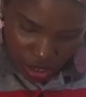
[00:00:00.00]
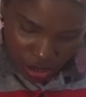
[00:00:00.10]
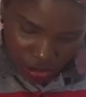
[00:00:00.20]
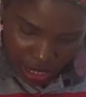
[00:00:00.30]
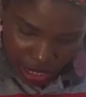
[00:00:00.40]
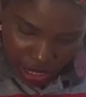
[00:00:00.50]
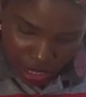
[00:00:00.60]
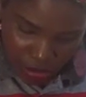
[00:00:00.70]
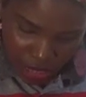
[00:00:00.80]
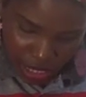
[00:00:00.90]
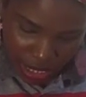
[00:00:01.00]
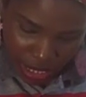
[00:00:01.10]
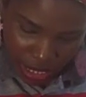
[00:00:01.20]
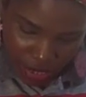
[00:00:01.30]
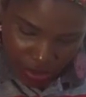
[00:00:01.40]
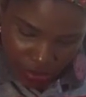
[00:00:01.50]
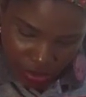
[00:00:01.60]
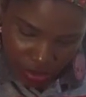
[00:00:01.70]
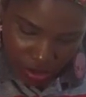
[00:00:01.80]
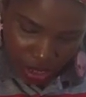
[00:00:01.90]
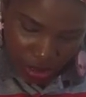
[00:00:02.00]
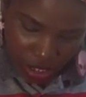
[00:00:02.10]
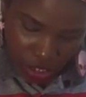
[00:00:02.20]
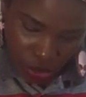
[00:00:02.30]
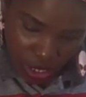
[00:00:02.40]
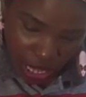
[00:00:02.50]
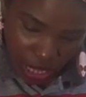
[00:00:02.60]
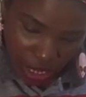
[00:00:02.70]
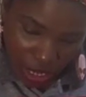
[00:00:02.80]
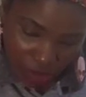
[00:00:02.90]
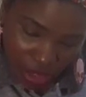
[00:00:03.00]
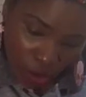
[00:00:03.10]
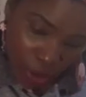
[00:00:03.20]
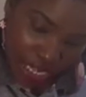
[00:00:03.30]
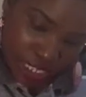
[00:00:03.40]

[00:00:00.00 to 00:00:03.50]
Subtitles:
Blending, blending. So glad I left that white